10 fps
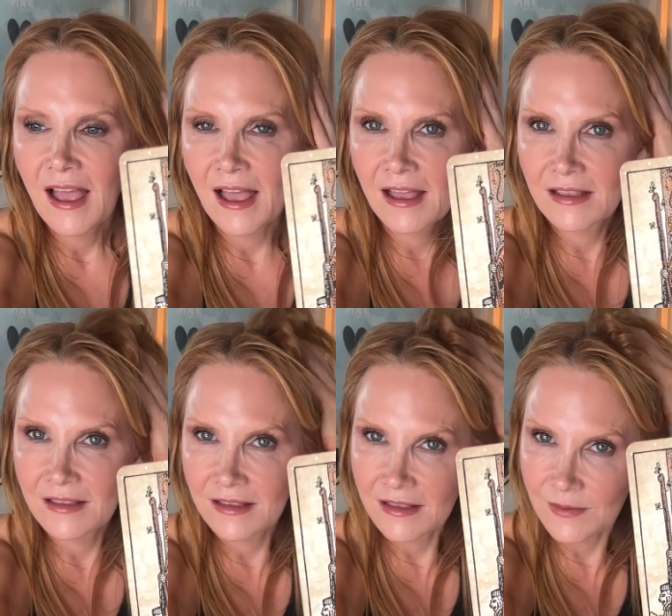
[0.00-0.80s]

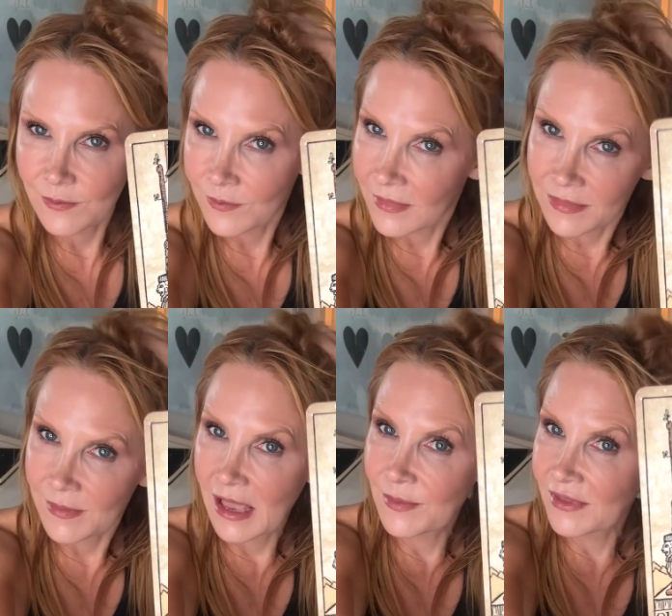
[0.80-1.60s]
And
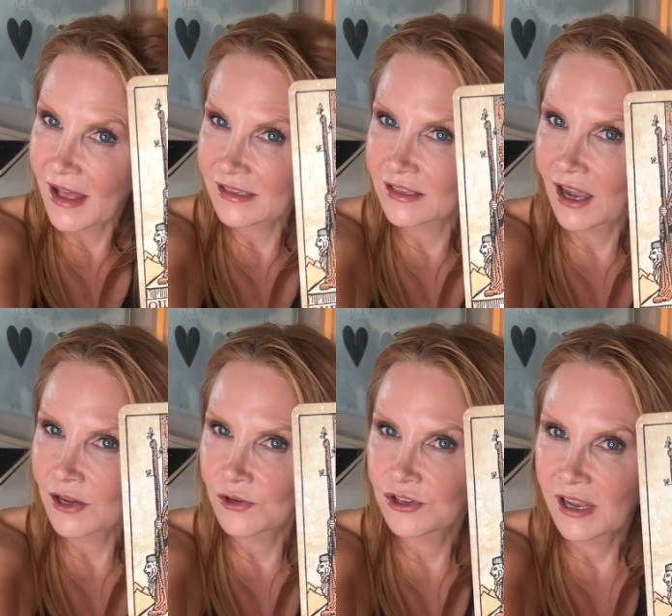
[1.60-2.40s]
maybe that's not
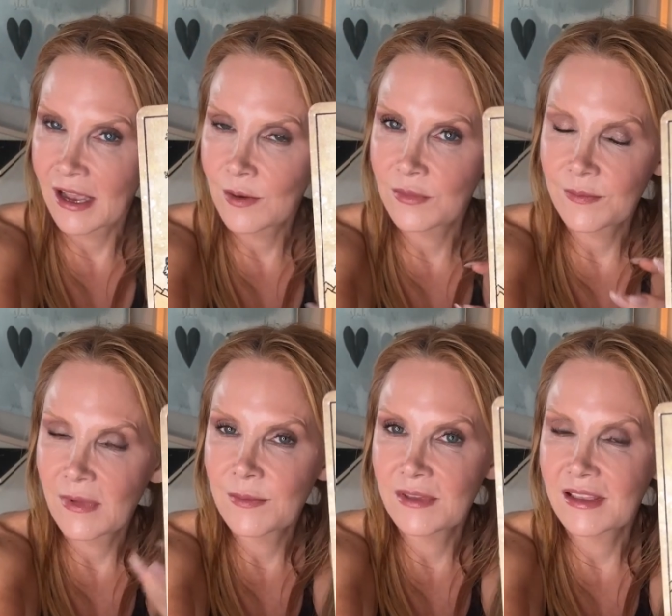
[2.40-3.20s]
your jam, but
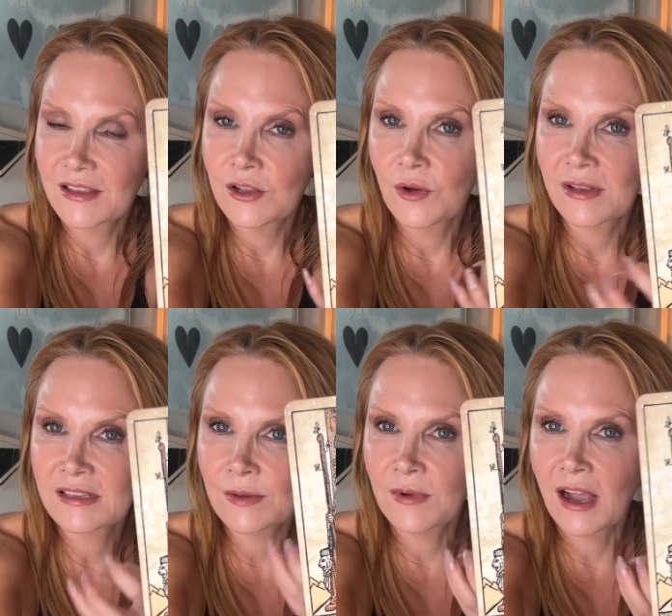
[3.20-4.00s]
maybe, it's
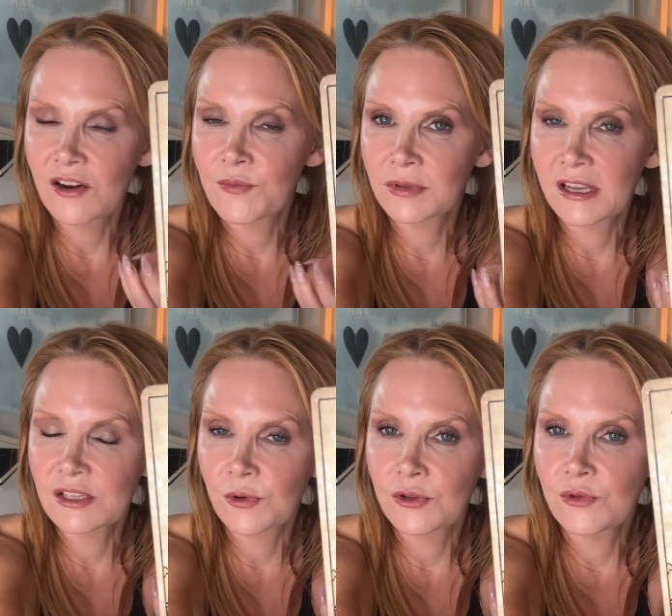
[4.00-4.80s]
some kind of
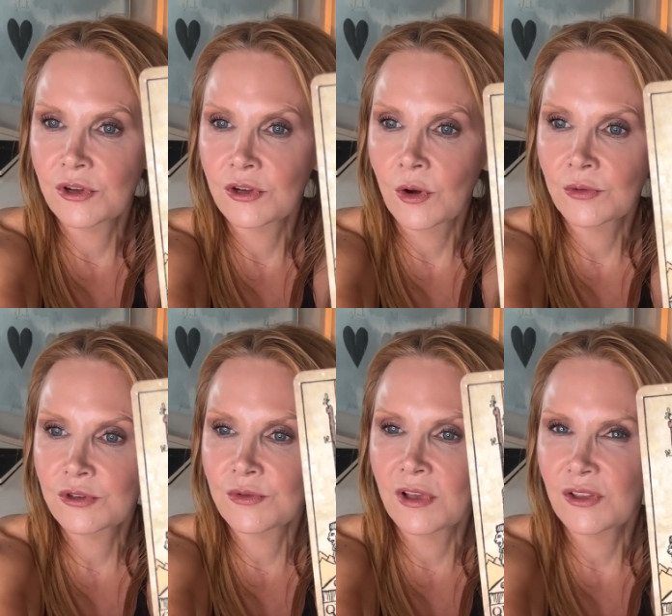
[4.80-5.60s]
place where you can go
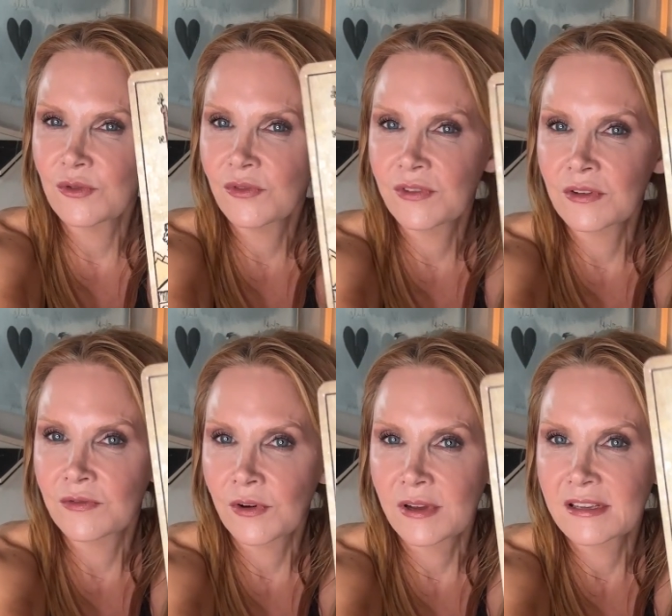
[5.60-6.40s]
to that you feel
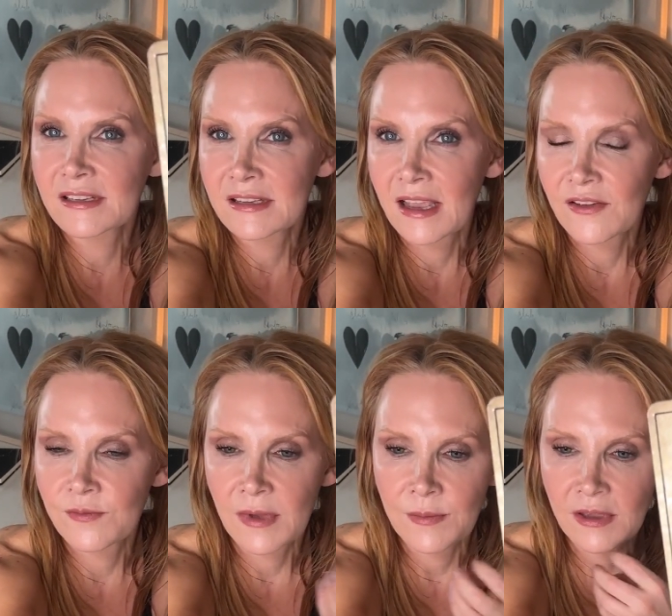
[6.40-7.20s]
very
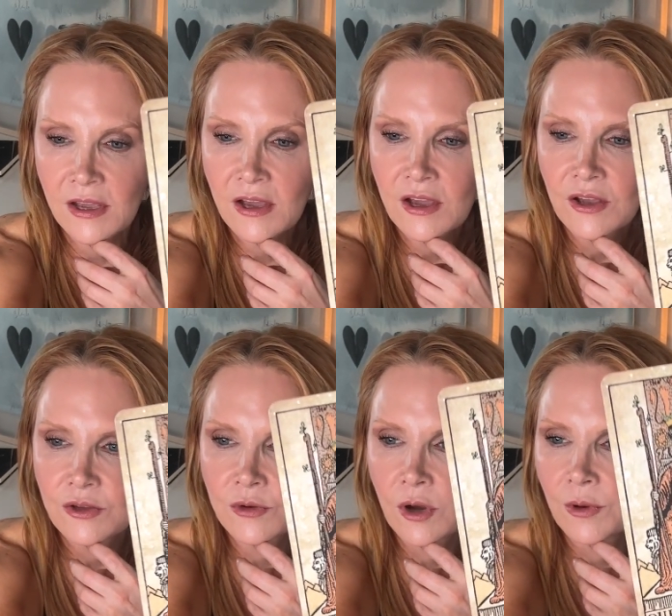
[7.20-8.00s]
safe. Maybe
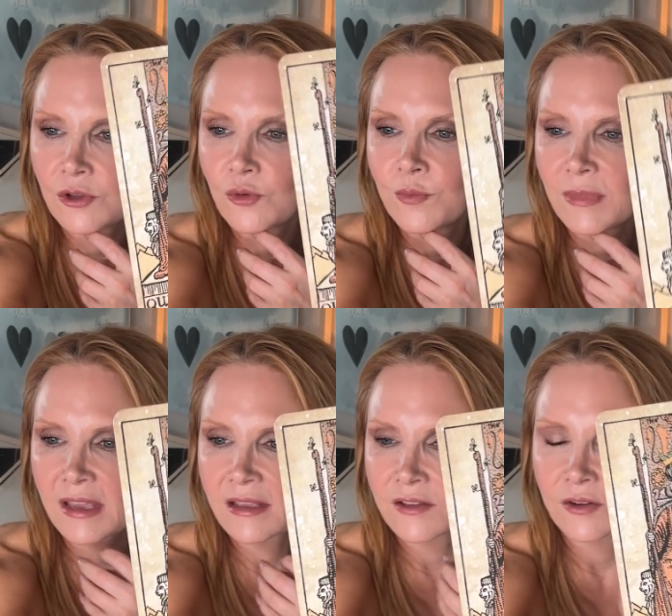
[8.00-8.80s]
you go and you
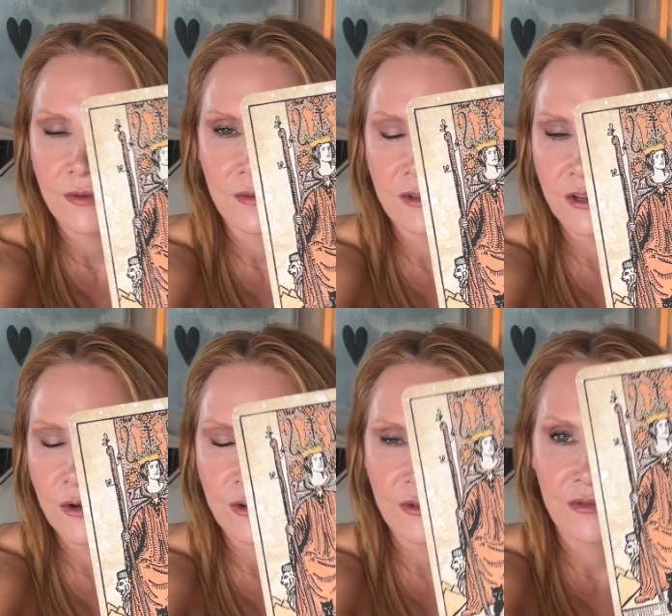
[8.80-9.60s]
meet,
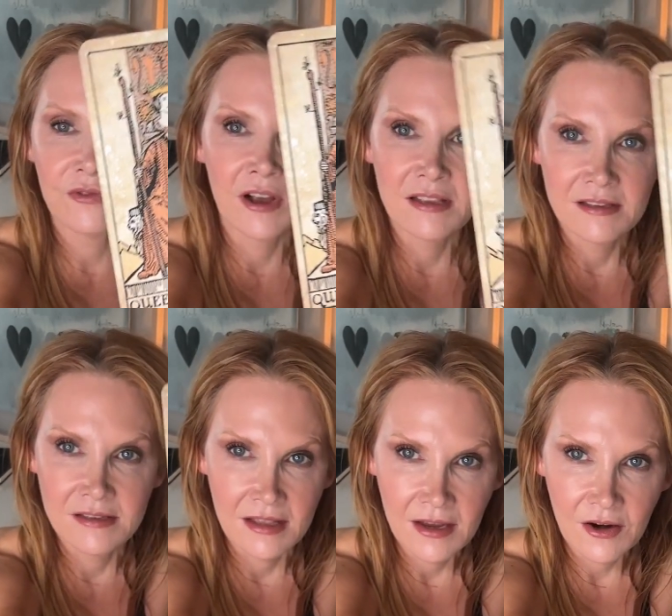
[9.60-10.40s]
your
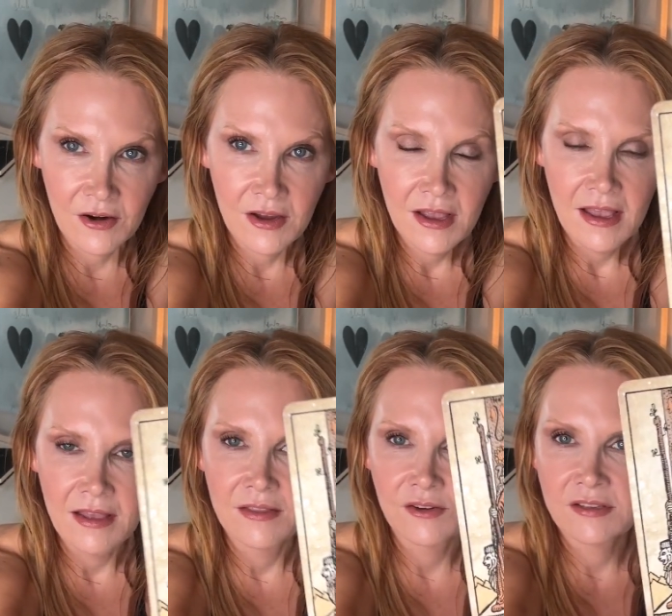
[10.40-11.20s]
friends there,
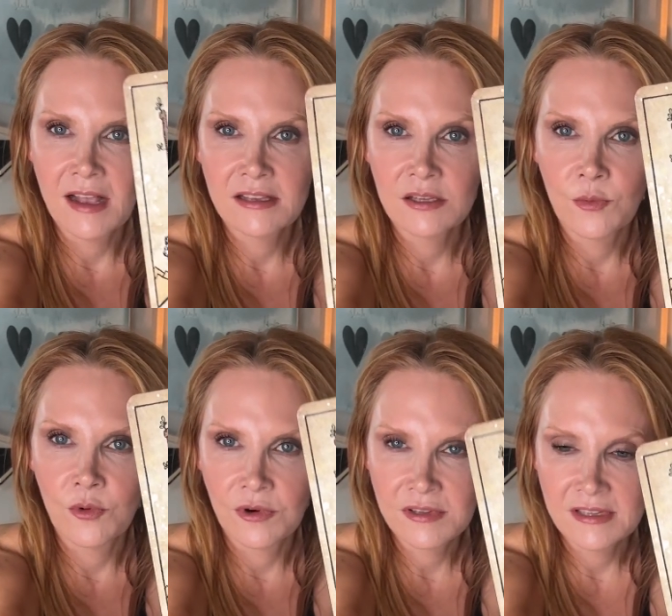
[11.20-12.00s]
and there's that
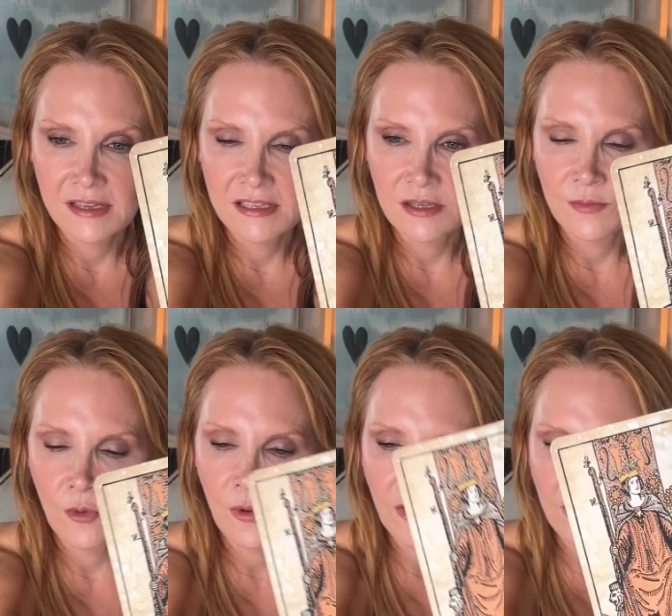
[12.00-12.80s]
support system. But where